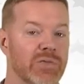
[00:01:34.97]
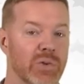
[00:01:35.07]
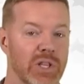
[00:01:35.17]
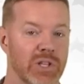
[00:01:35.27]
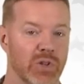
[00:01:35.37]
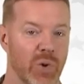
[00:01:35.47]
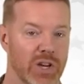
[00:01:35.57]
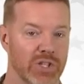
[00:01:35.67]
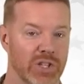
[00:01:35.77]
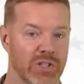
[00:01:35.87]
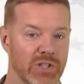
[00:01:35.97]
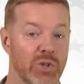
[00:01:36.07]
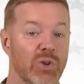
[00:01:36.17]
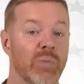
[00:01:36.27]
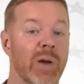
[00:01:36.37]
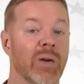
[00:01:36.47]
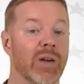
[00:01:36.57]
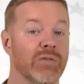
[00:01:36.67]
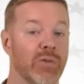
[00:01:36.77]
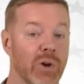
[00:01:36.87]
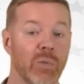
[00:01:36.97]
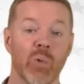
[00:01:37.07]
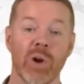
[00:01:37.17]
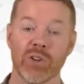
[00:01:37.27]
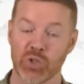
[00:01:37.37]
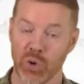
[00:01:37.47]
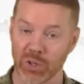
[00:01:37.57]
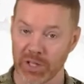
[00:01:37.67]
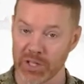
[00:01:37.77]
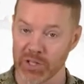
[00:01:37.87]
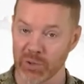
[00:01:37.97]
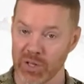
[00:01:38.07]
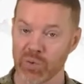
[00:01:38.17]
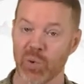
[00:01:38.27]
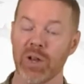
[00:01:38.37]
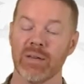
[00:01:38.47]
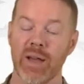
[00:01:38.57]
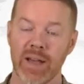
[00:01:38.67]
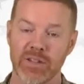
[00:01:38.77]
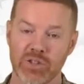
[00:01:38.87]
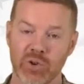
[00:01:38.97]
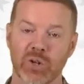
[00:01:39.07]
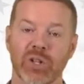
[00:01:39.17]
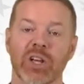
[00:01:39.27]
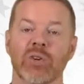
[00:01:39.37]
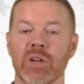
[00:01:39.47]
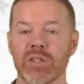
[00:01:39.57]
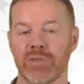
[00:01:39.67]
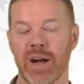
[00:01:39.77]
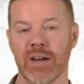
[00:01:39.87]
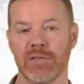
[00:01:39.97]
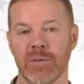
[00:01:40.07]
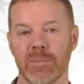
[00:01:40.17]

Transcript: for these questions to numeric form where strongly disagree is 1 and strongly agree is 5,